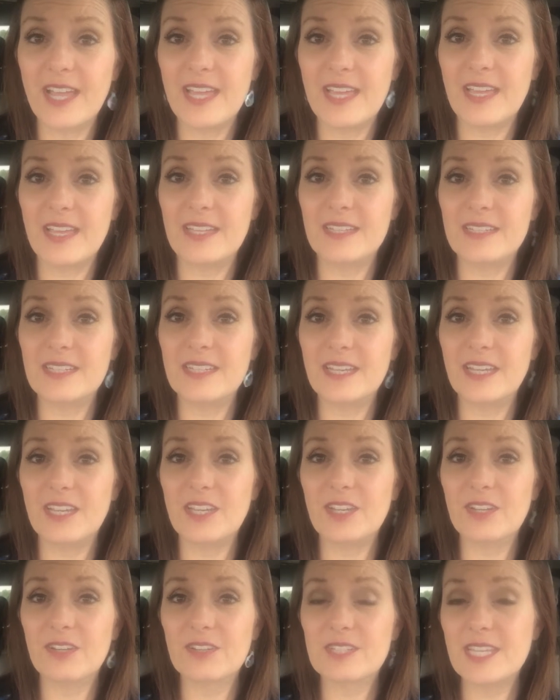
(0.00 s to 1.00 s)
and
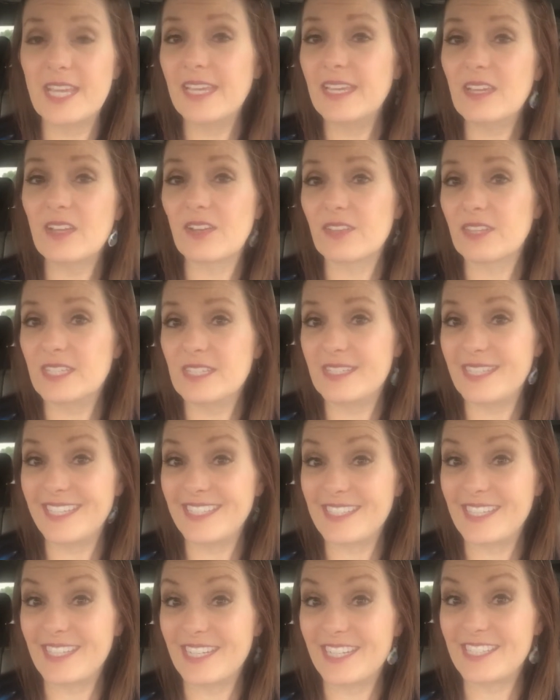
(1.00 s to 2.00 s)
you're taking all these
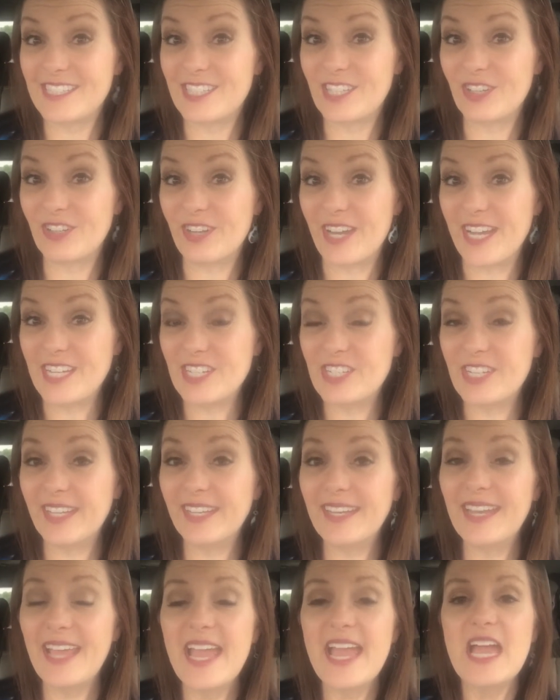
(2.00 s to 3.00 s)
things into
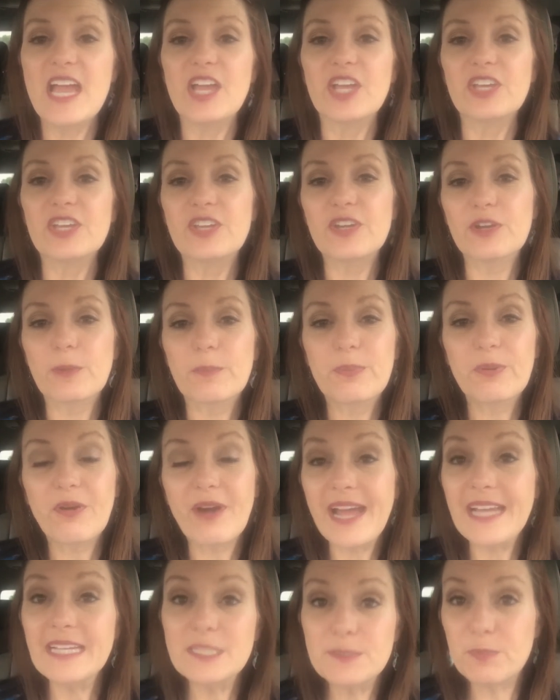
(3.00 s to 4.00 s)
consideration, your
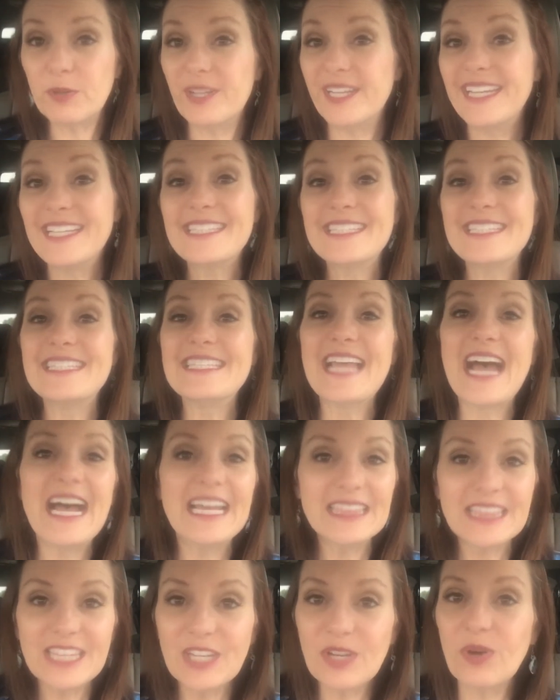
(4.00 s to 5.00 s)
price point is
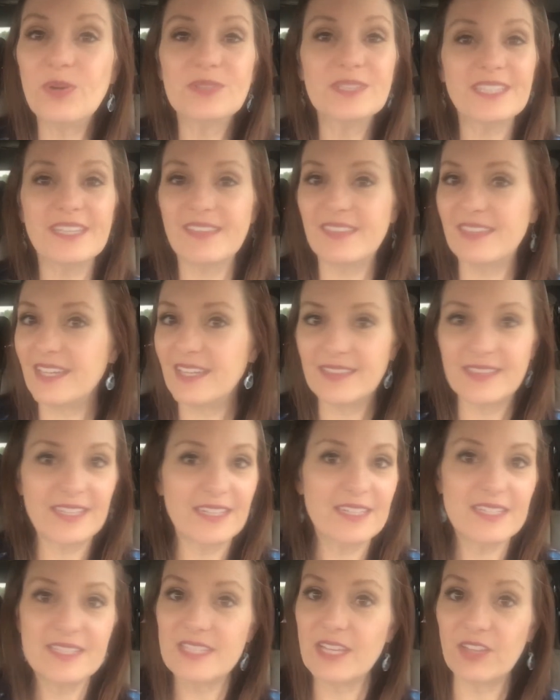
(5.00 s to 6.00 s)
not the only thing
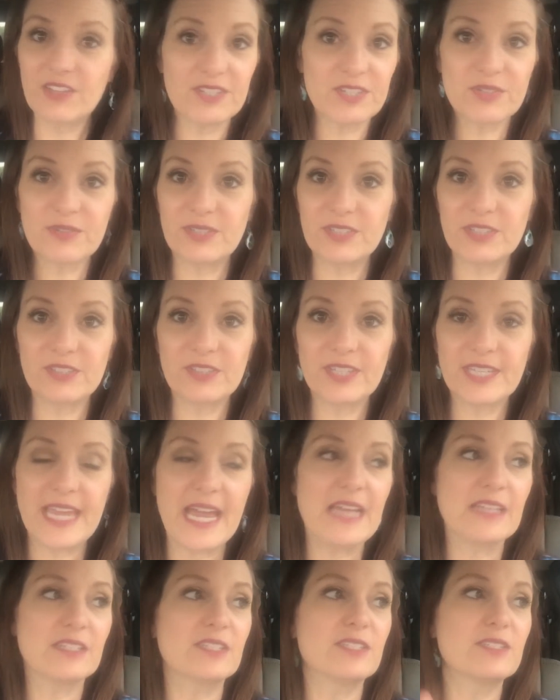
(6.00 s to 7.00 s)
that a seller is going to look
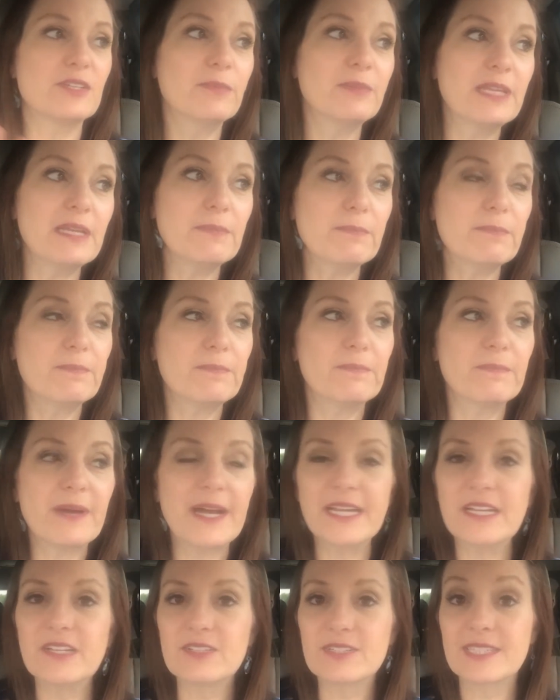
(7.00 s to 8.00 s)
at. So many
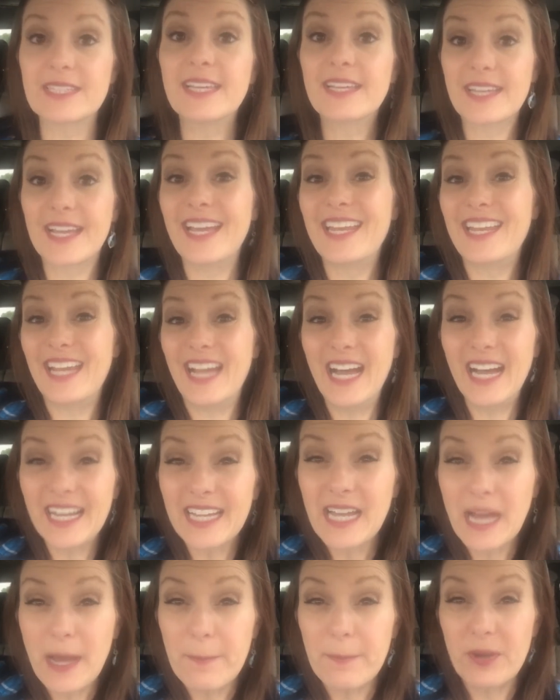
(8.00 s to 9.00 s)
buyers get kind of
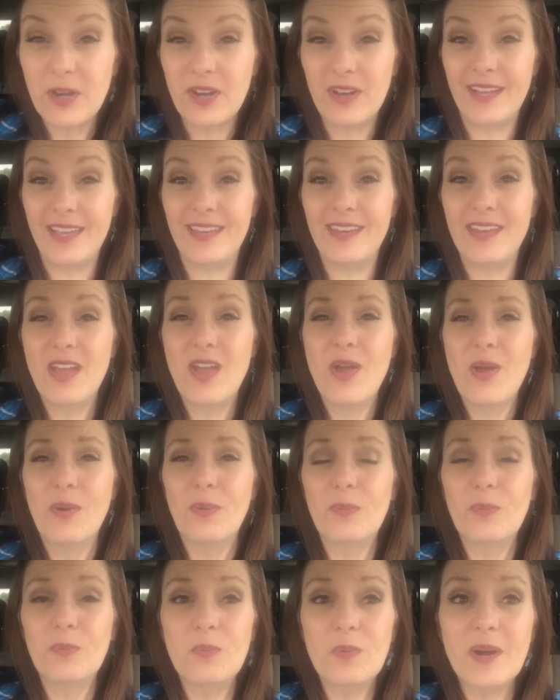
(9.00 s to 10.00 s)
hung up on
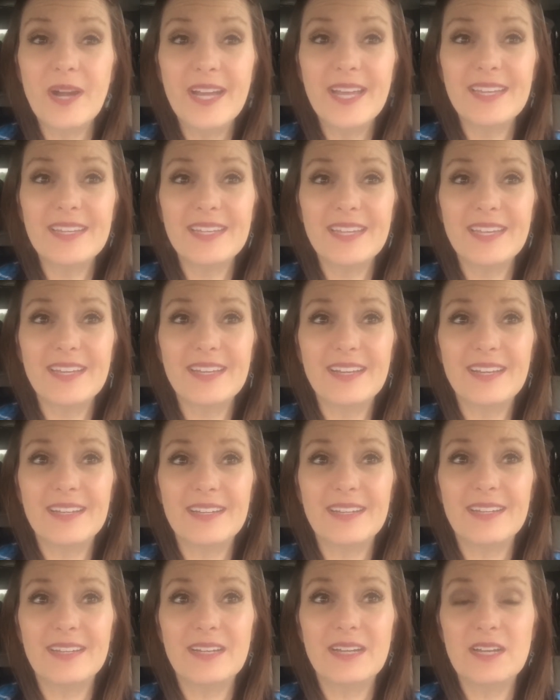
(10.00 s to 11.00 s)
what
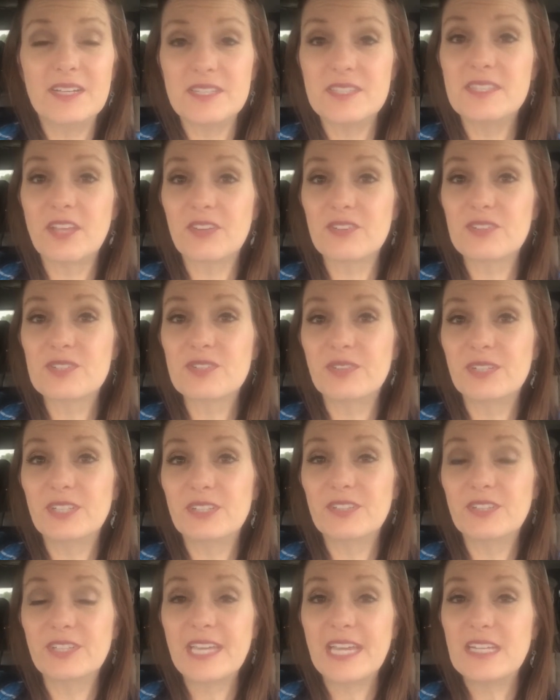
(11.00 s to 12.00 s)
uh, a seller is going
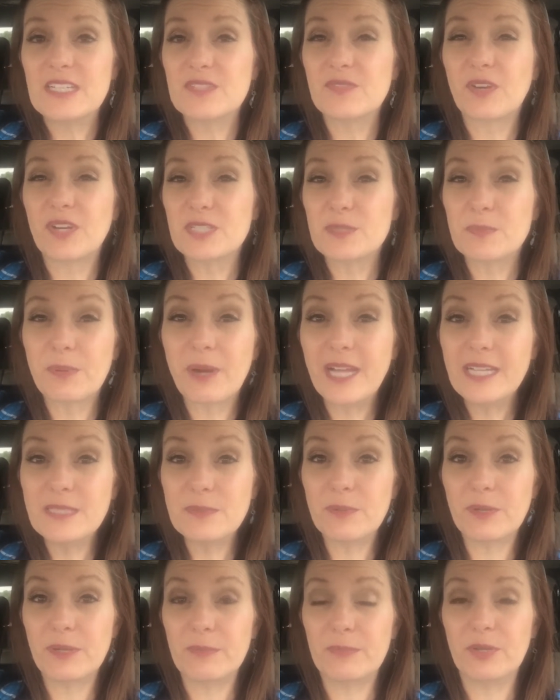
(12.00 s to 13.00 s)
to look at as far as
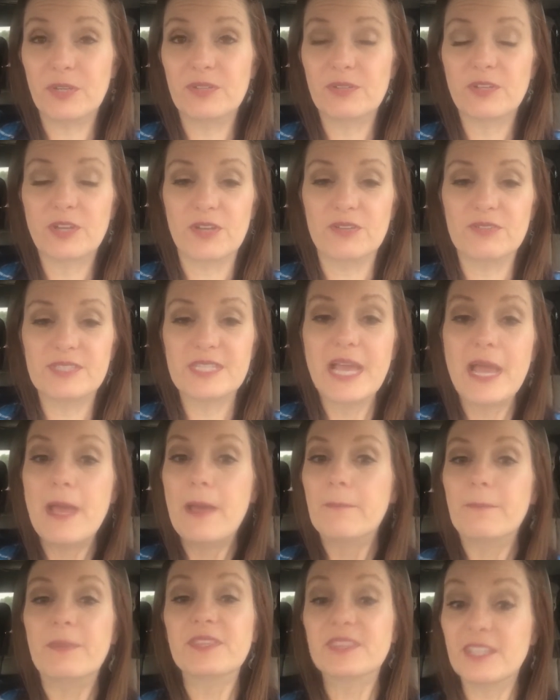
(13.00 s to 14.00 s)
price point goes.
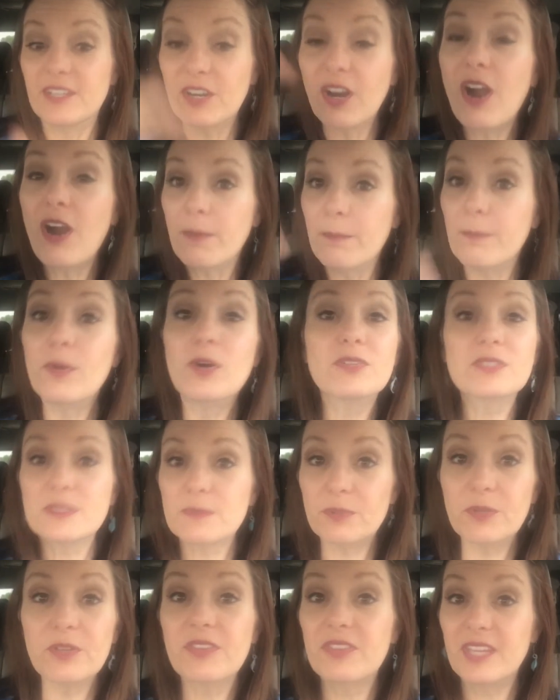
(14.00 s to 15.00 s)
But there are
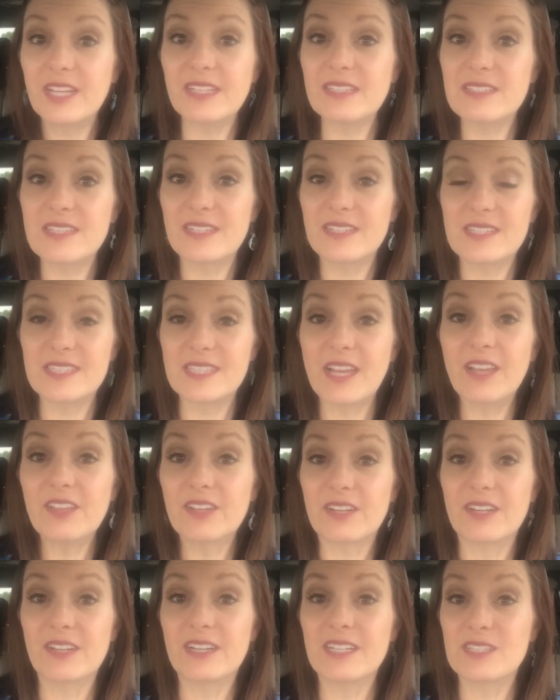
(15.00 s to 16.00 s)
multiple things that a
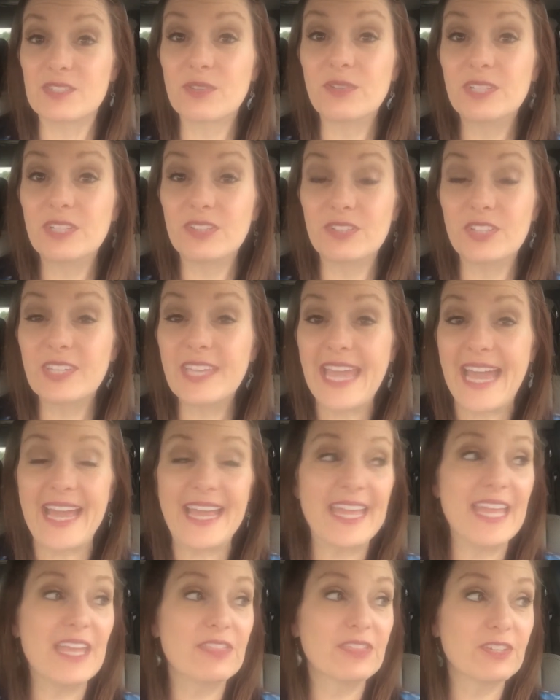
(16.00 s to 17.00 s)
seller is going to look
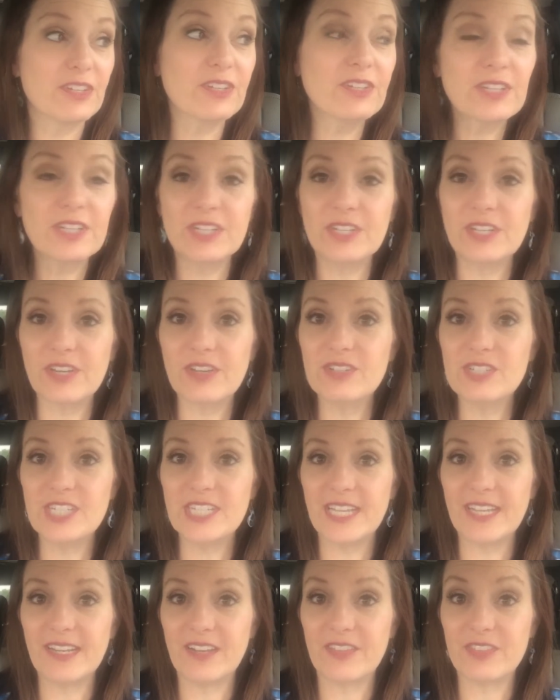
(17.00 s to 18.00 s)
at and they're going to
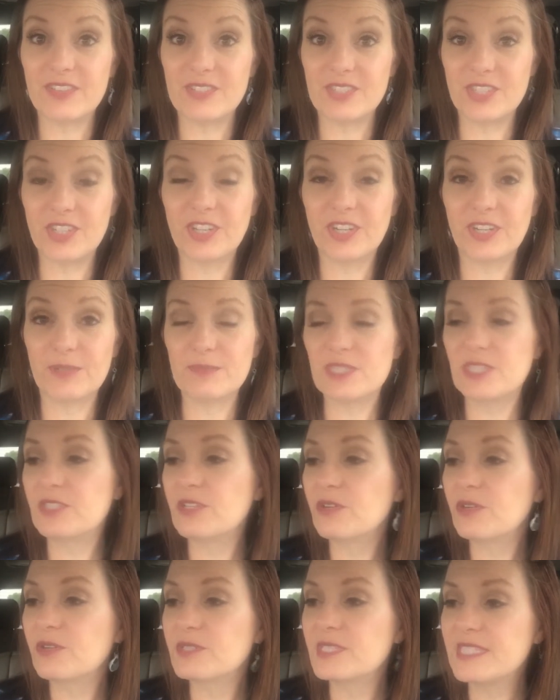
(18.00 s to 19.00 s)
negotiate on this terms.
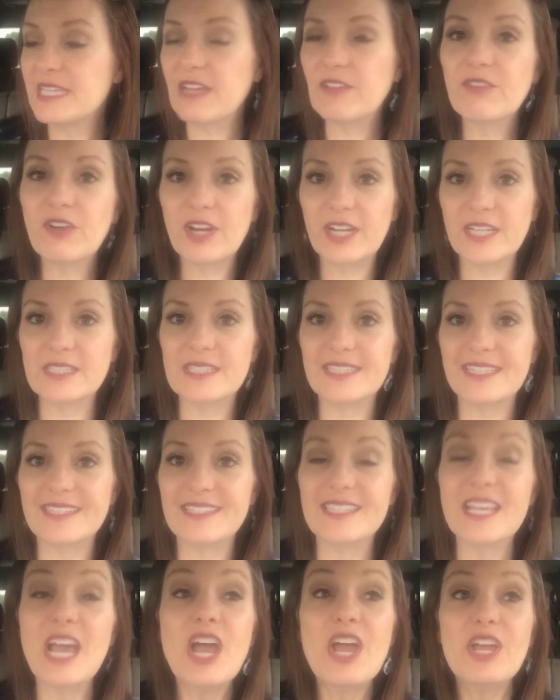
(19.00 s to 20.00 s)
So say for
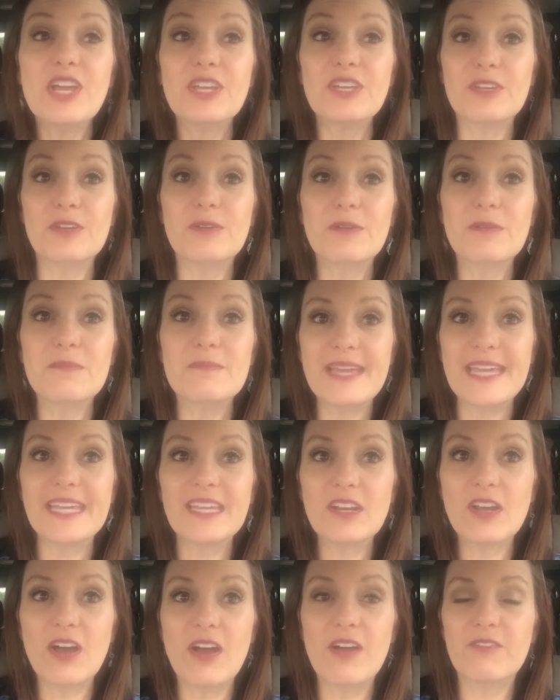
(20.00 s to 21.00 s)
instance, you make
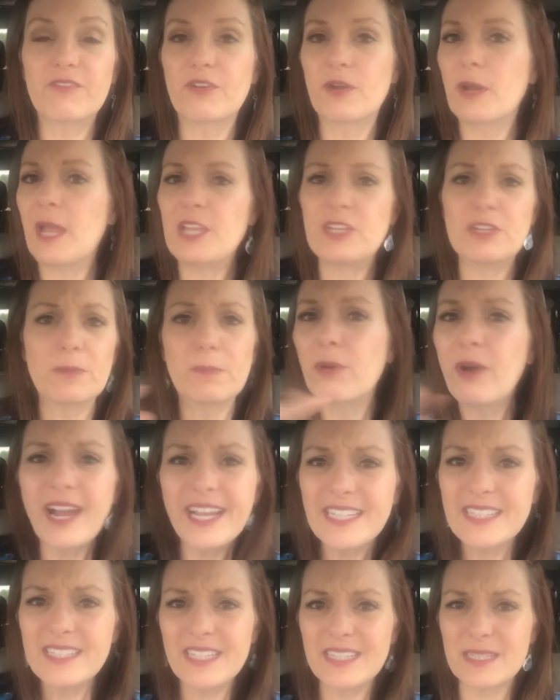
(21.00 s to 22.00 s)
an offer and your
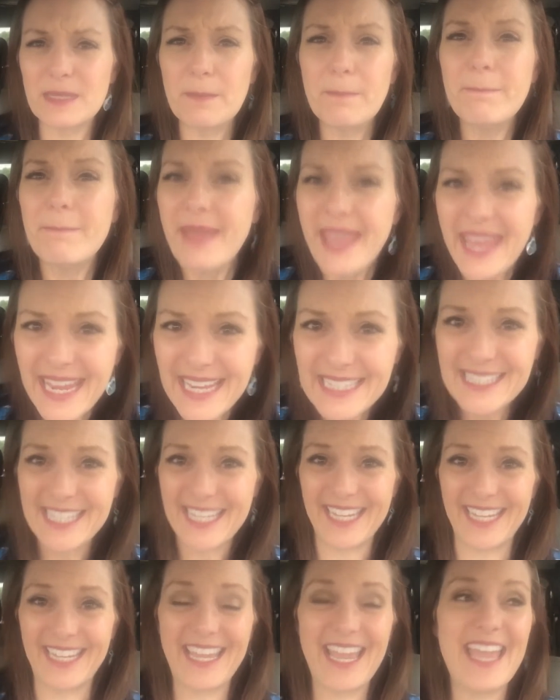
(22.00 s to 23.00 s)
price is
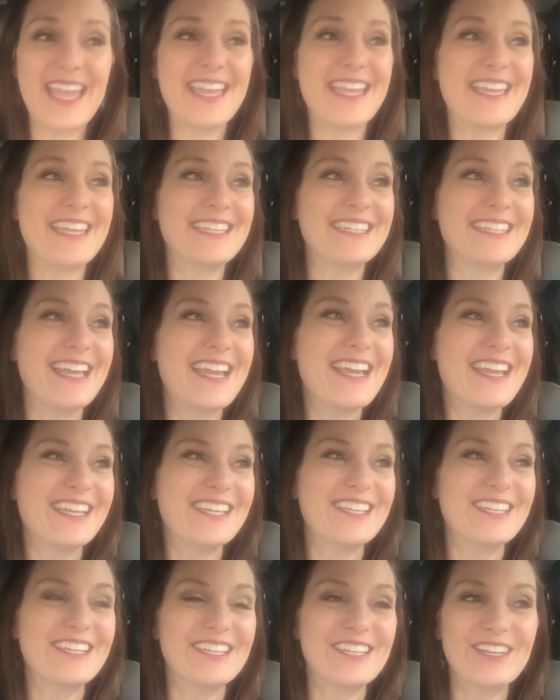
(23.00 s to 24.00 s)
amazing and
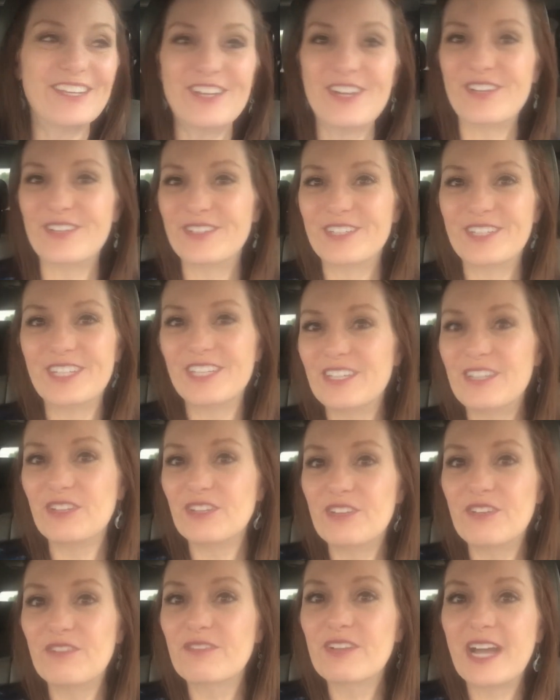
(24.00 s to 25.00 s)
you know,
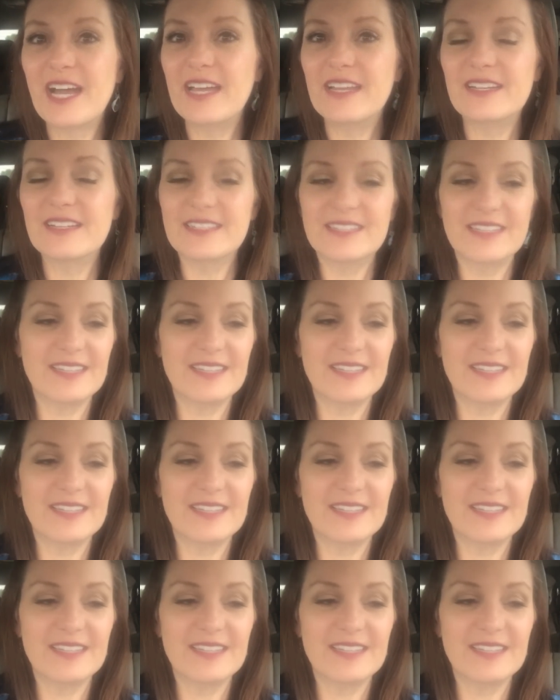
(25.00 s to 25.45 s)
you've got